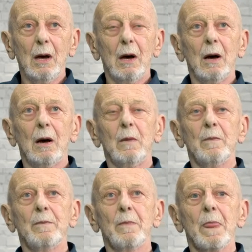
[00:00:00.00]

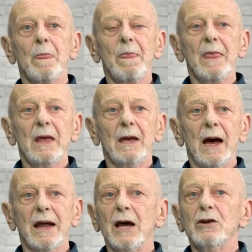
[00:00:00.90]
And
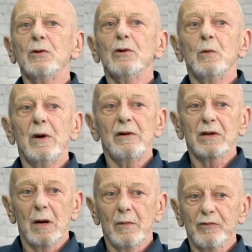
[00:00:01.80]
I don't know where it
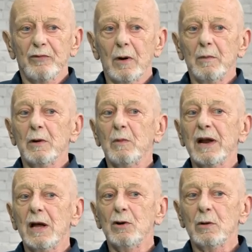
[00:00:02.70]
comes from. And when
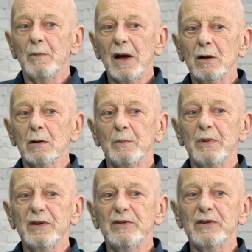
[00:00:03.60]
I look back on
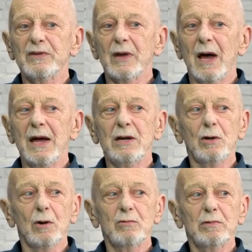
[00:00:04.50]
pieces, I
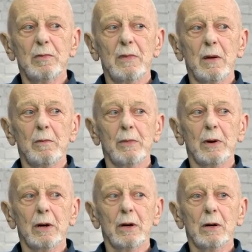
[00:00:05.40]
don't
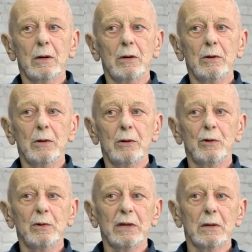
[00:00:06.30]
remember
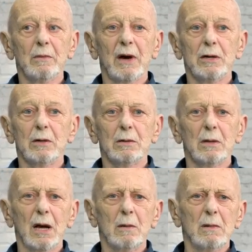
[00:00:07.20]
doing them.
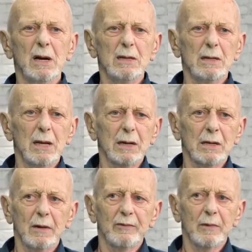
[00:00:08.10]
Where did that
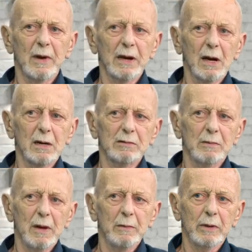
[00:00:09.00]
come from? I can't
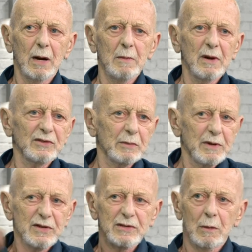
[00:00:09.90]
remember. I must have
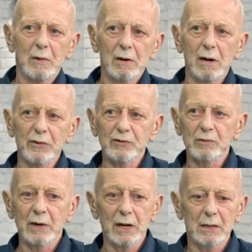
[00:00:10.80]
been somewhere else
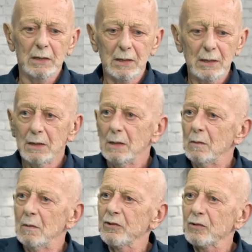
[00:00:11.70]
when I
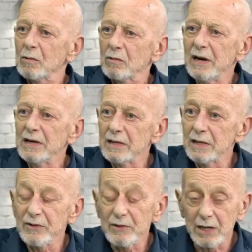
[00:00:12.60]
was creating
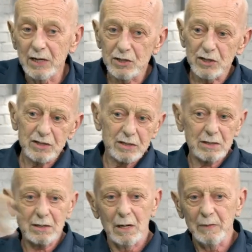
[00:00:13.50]
this thing. It's just
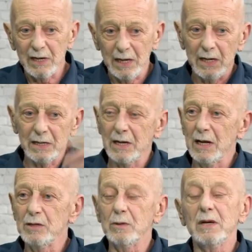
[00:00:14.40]
coming in and
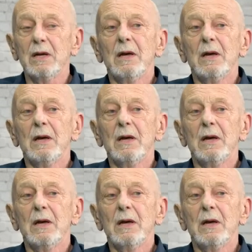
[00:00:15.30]
I do it.